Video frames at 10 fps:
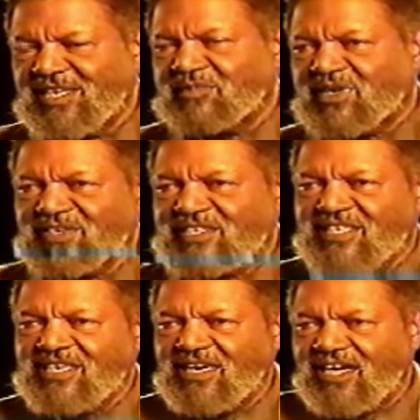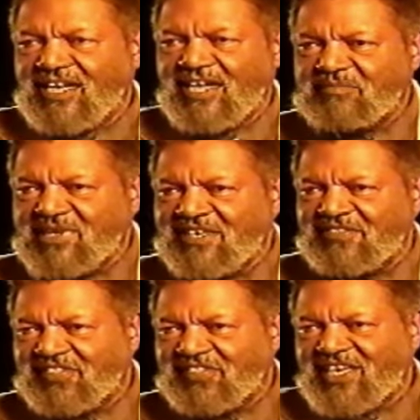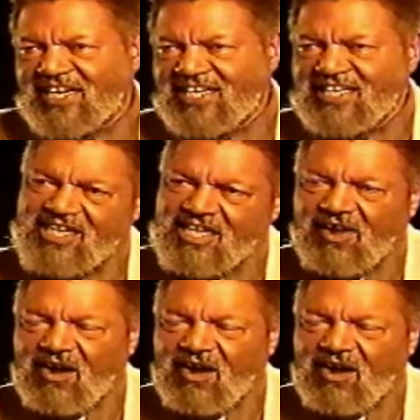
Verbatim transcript: Because the gun had been the thing that had